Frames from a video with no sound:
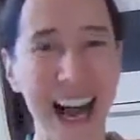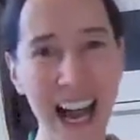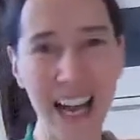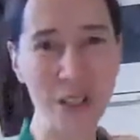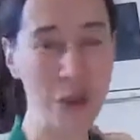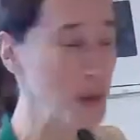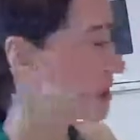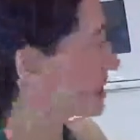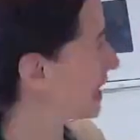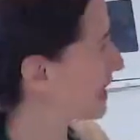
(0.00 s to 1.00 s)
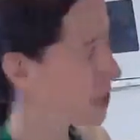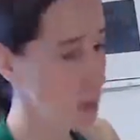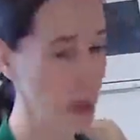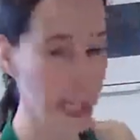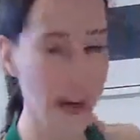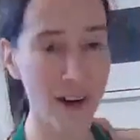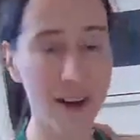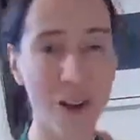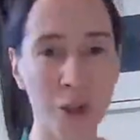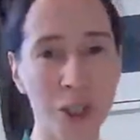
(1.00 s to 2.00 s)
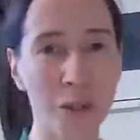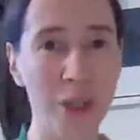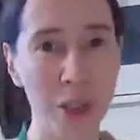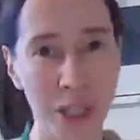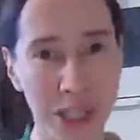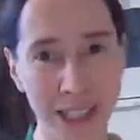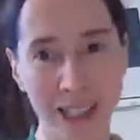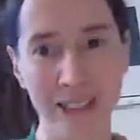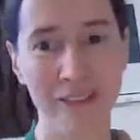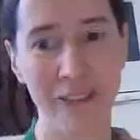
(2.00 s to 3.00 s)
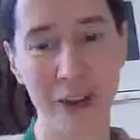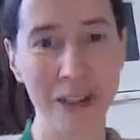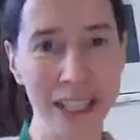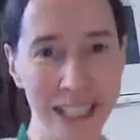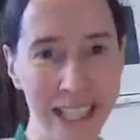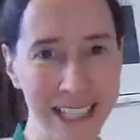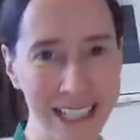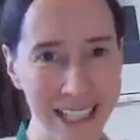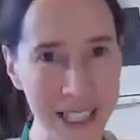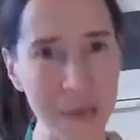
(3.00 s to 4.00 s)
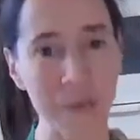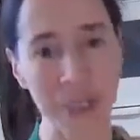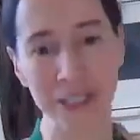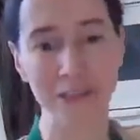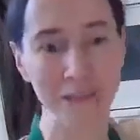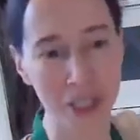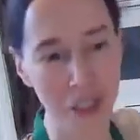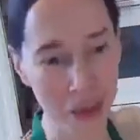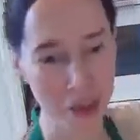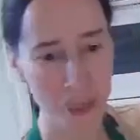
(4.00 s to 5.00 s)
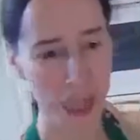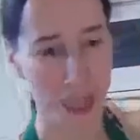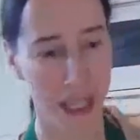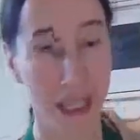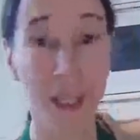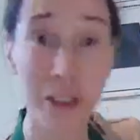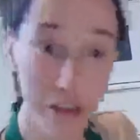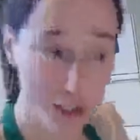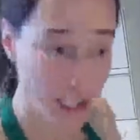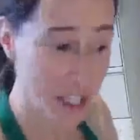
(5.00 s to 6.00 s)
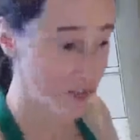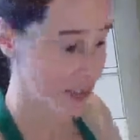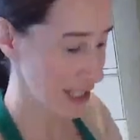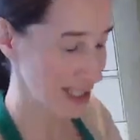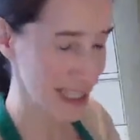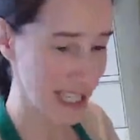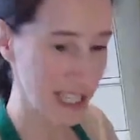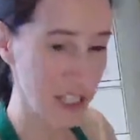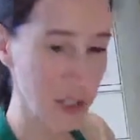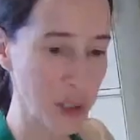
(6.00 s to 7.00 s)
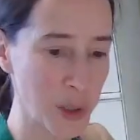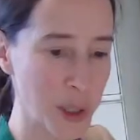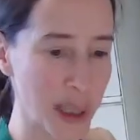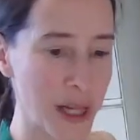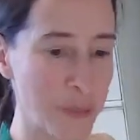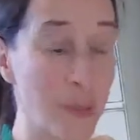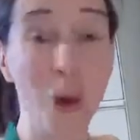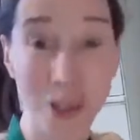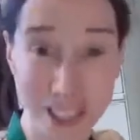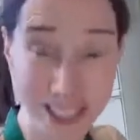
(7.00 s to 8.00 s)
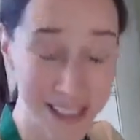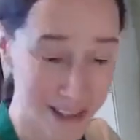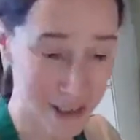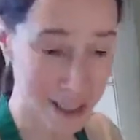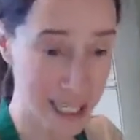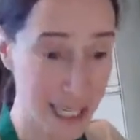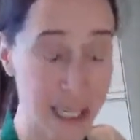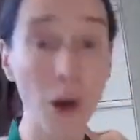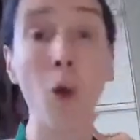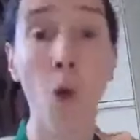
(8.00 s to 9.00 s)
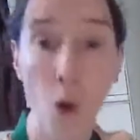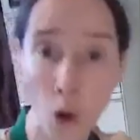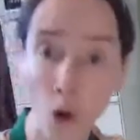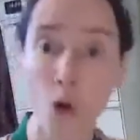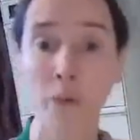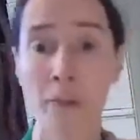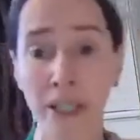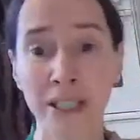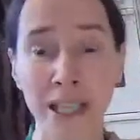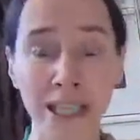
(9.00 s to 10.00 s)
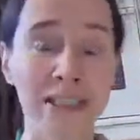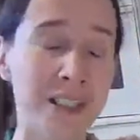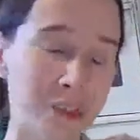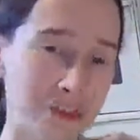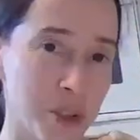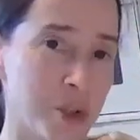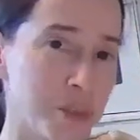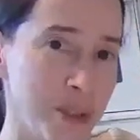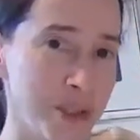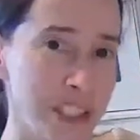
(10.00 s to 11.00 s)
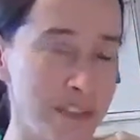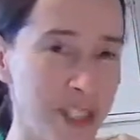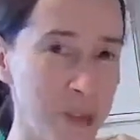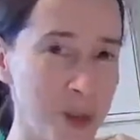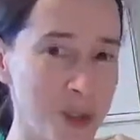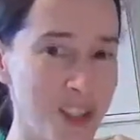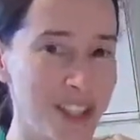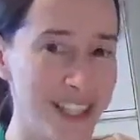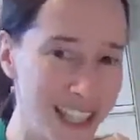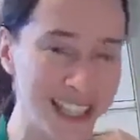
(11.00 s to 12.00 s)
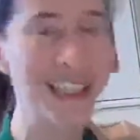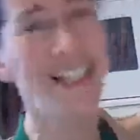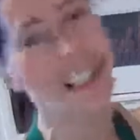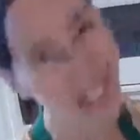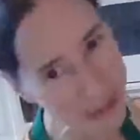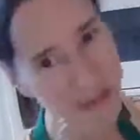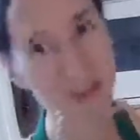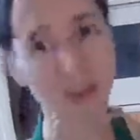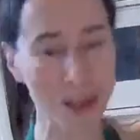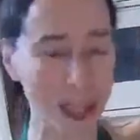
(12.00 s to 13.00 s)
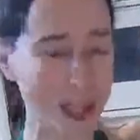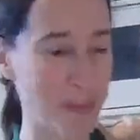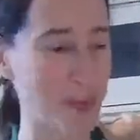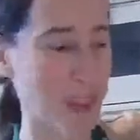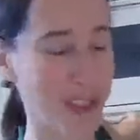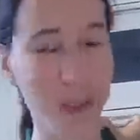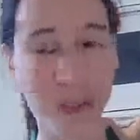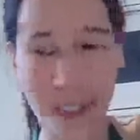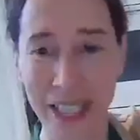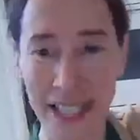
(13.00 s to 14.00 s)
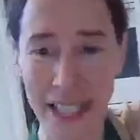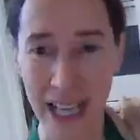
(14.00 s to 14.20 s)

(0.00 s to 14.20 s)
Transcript: And today we are going to be cooking a very tasty meal for you. You'll have received this in your boxes today or on Monday. Some of you will be receiving your boxes today, some of you will get your boxes on Monday.